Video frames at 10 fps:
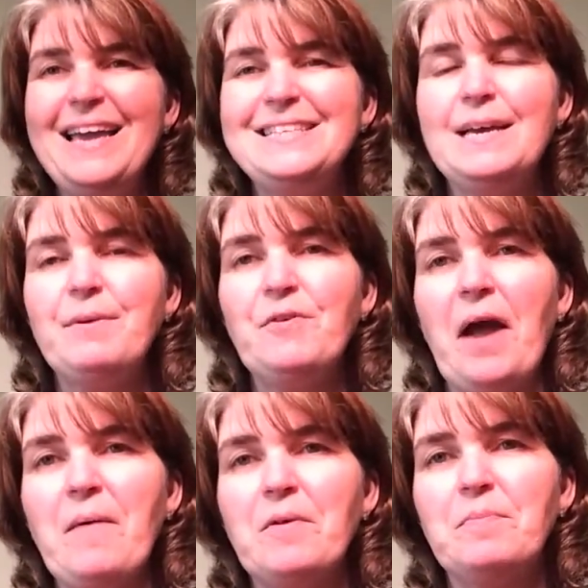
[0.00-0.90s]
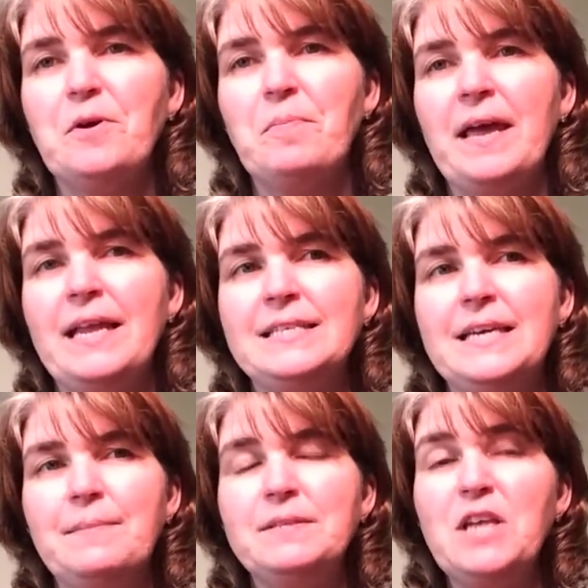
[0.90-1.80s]
Debbie Wright with Meal Planning
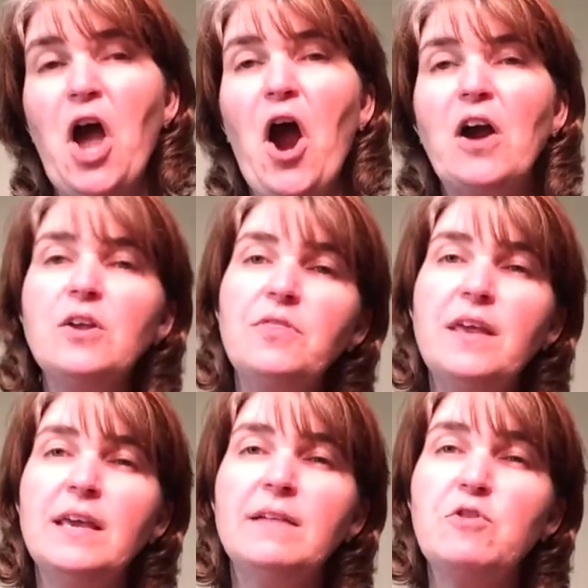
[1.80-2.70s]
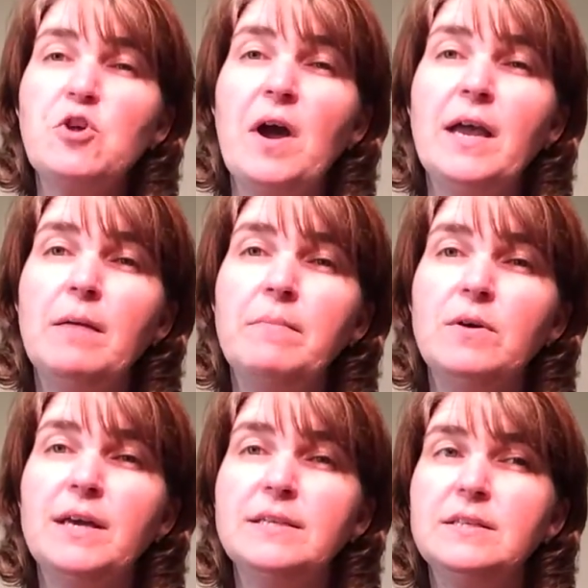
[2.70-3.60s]
Tips. Are you thinking of trying a meal
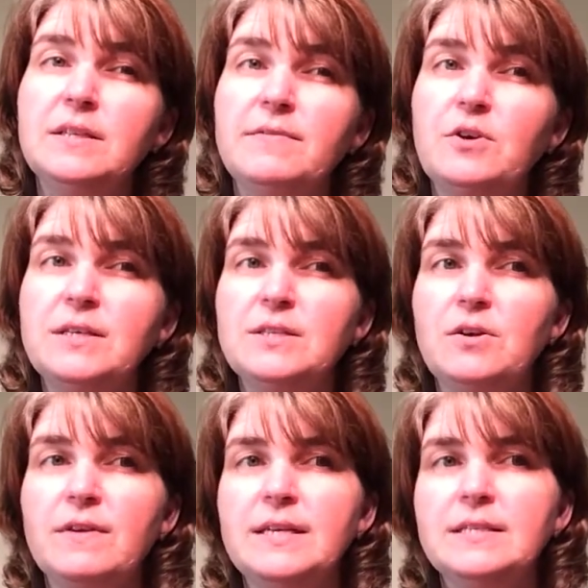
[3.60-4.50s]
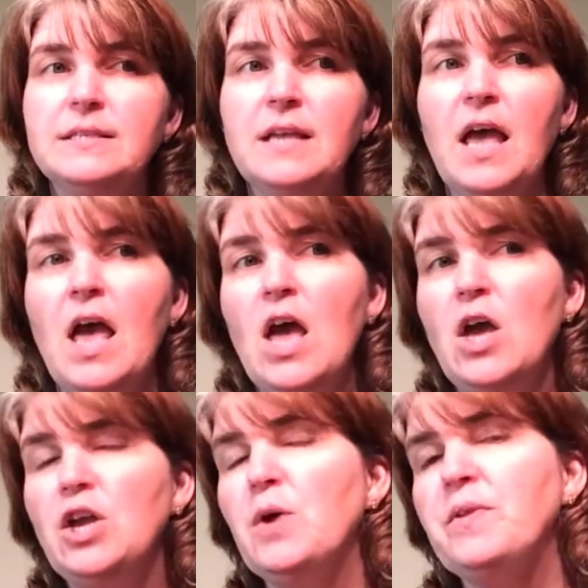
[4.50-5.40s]
kit delivery service?
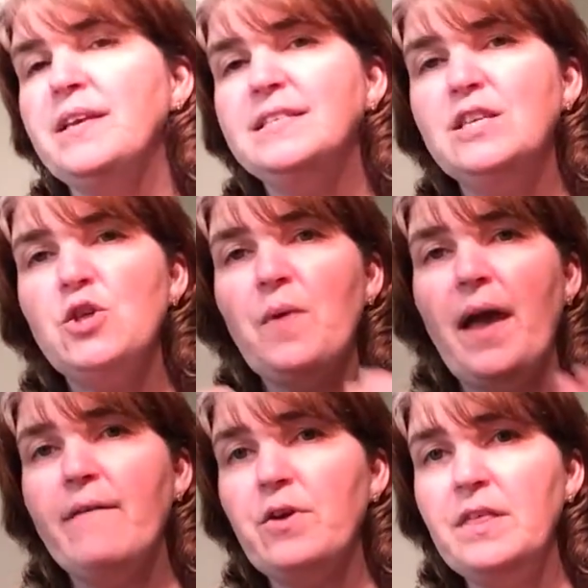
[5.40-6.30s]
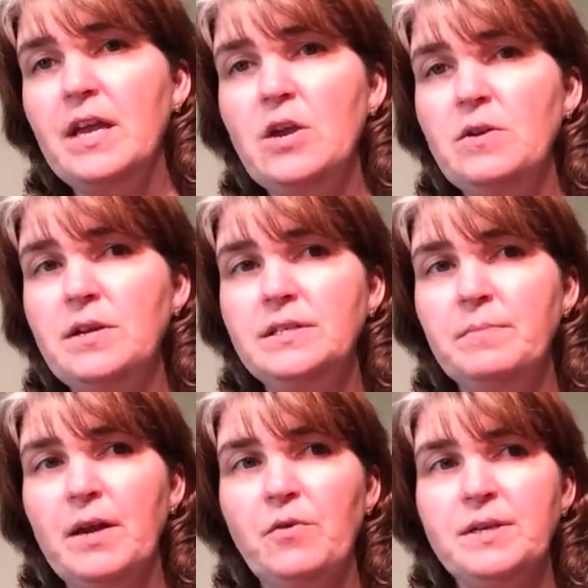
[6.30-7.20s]
You know, where they send you everything you need to
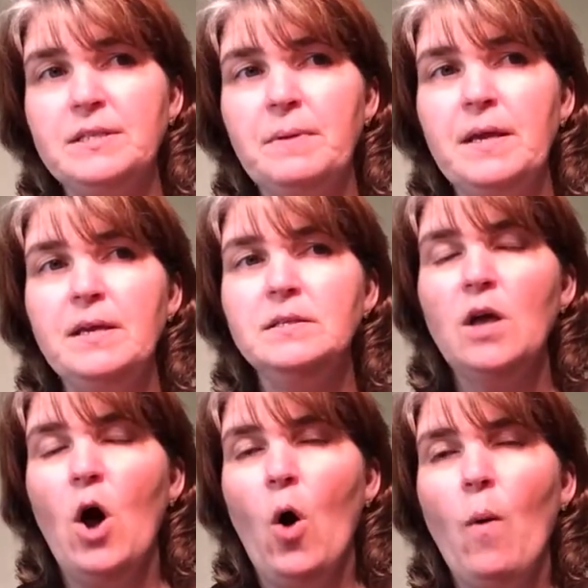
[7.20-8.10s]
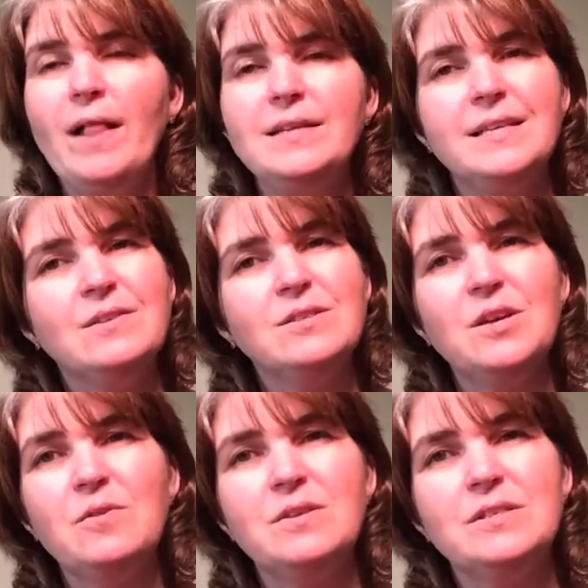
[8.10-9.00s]
make recipes? While it sounds
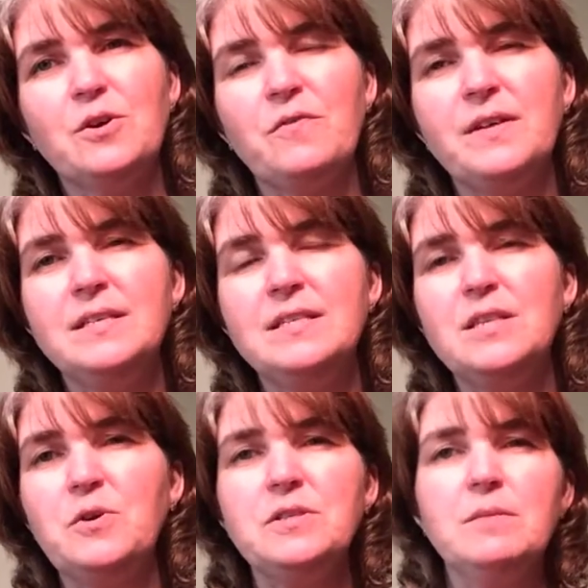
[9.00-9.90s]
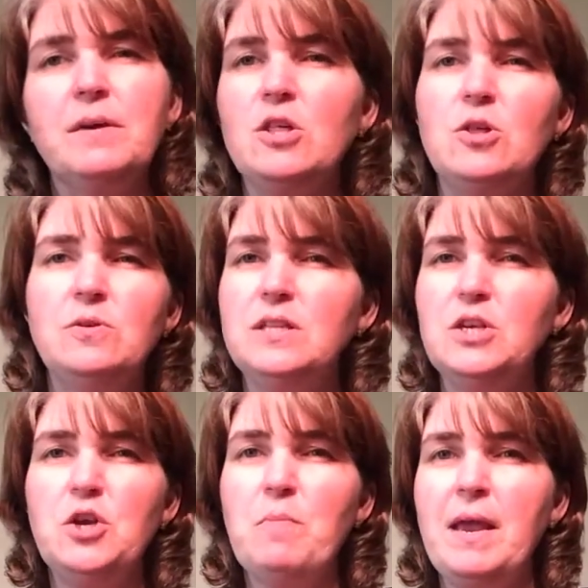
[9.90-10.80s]
good on the surface, there are some issues that
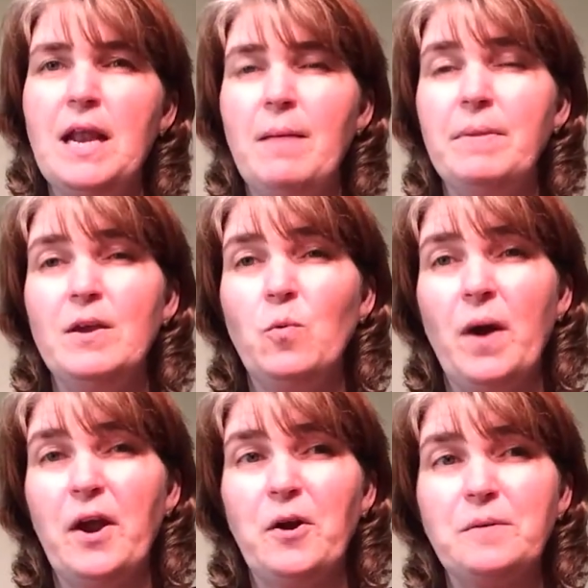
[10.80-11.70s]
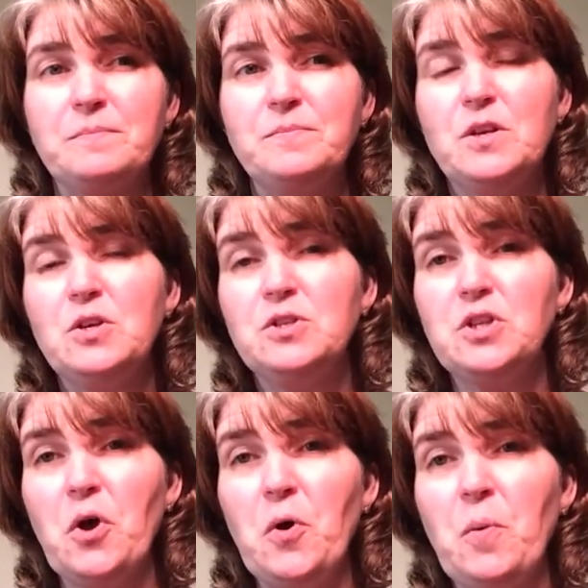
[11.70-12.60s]
you may not be aware.
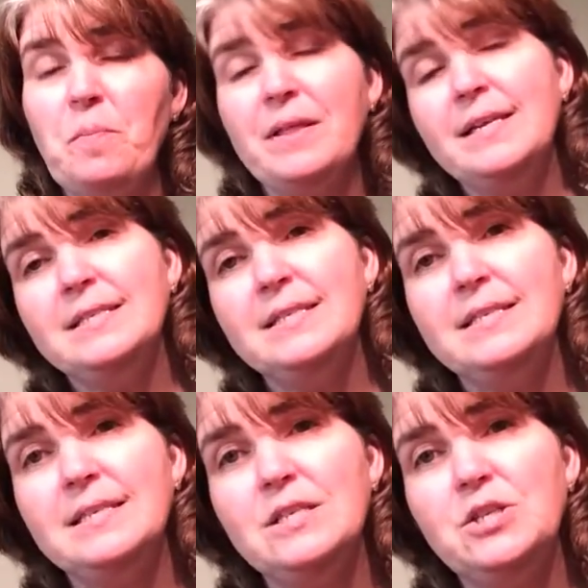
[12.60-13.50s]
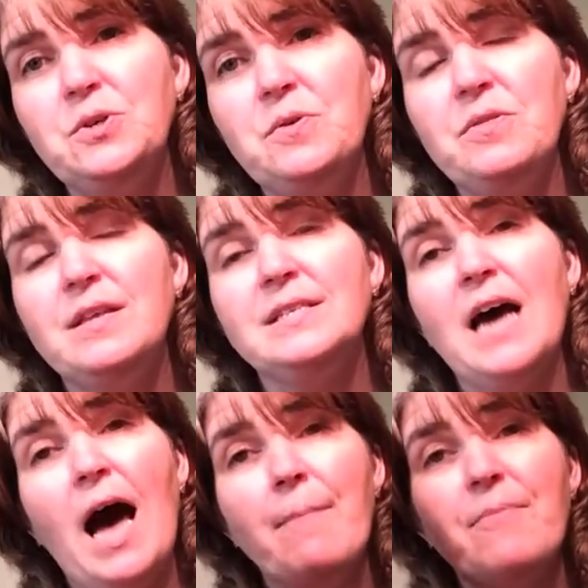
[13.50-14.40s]
So please listen to the
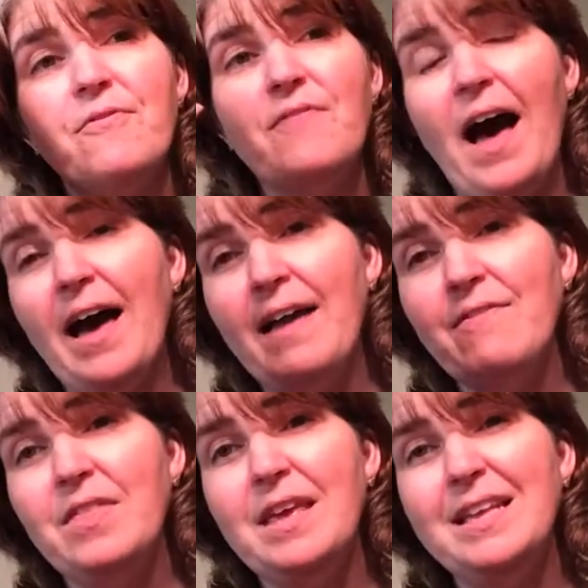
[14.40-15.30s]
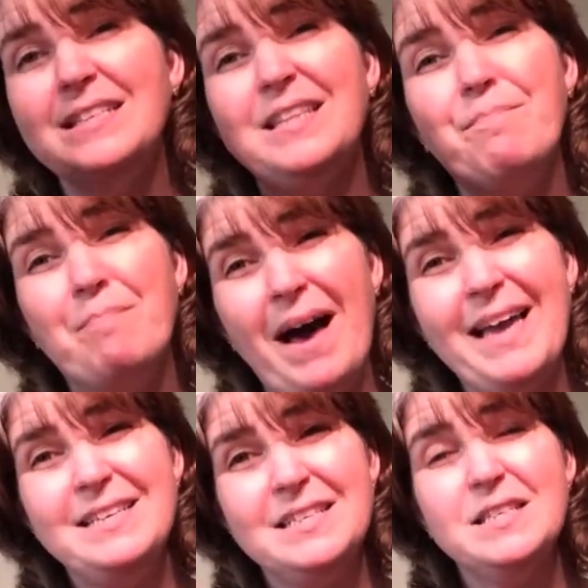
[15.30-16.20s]
top 5 things that
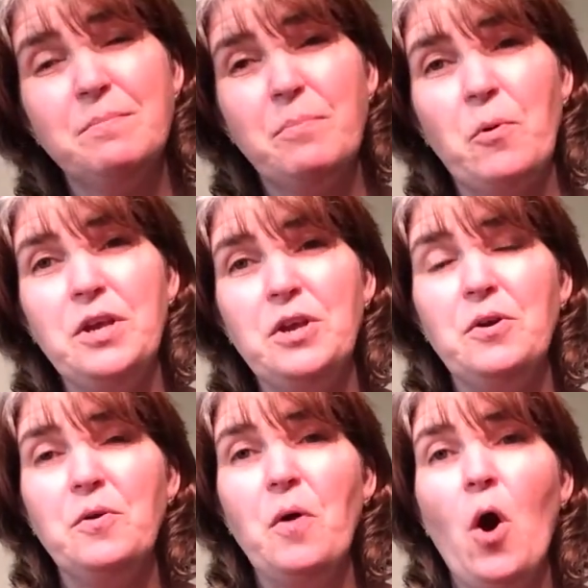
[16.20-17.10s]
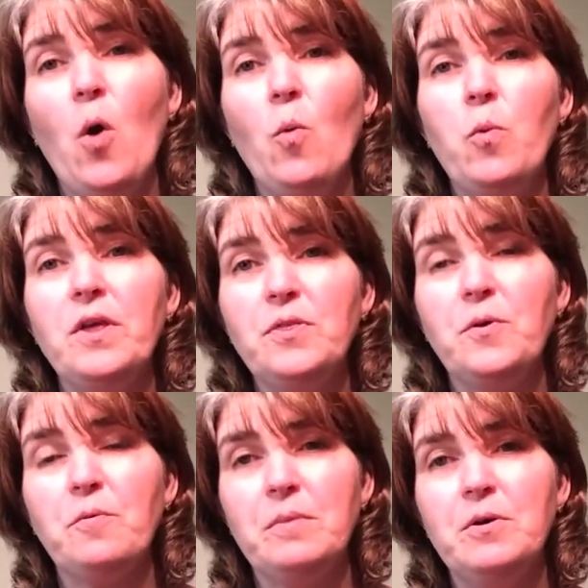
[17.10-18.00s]
might disappoint you with
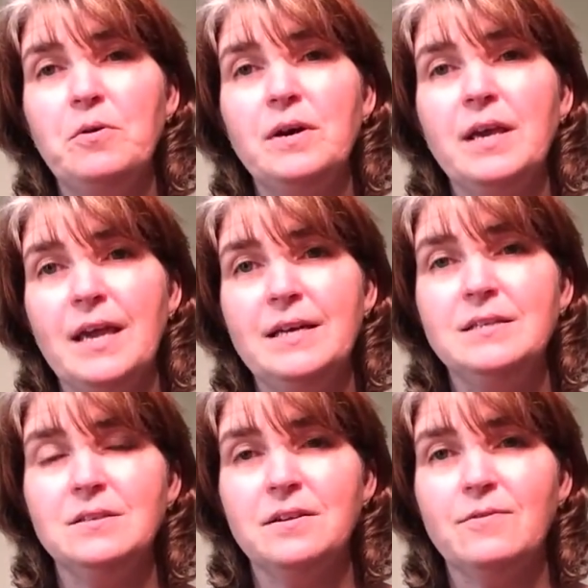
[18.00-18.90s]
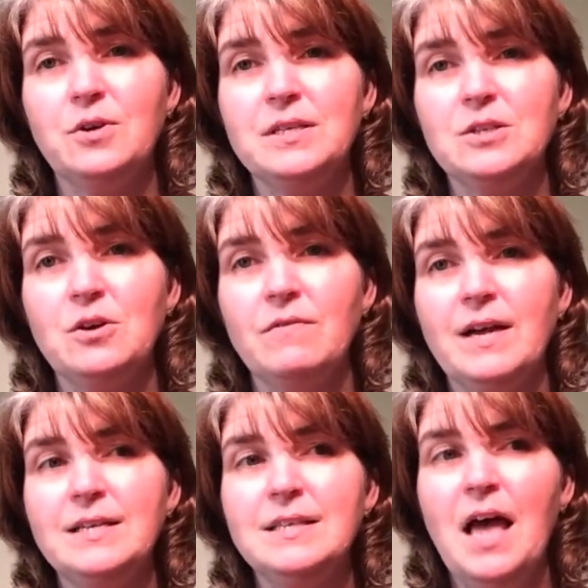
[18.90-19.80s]
your meal kit delivery
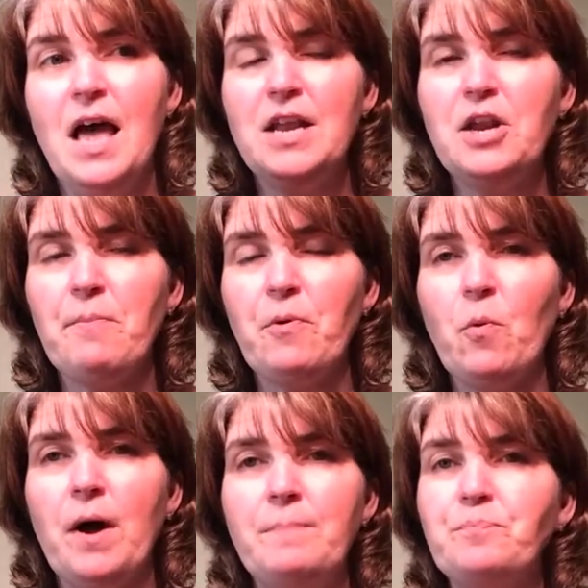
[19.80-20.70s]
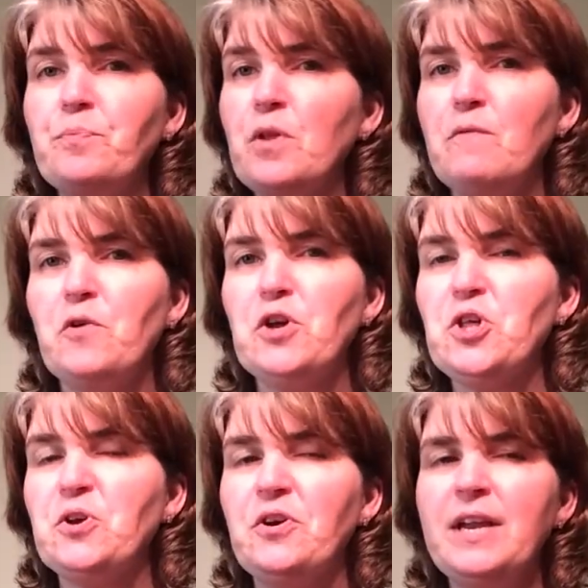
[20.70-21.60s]
service. Number 1, fresh
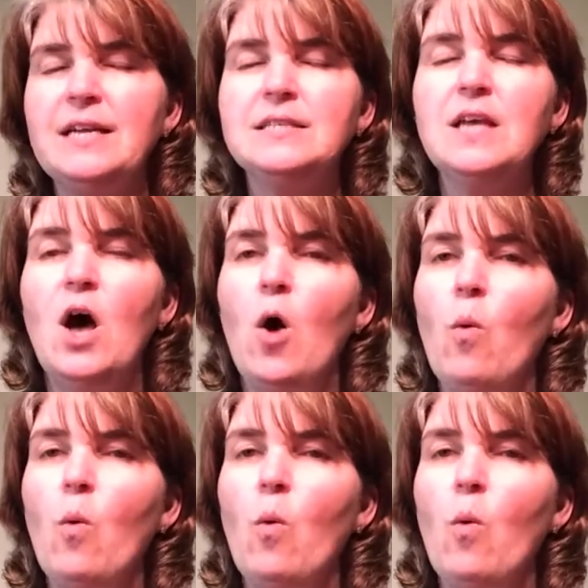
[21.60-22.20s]
ingredients.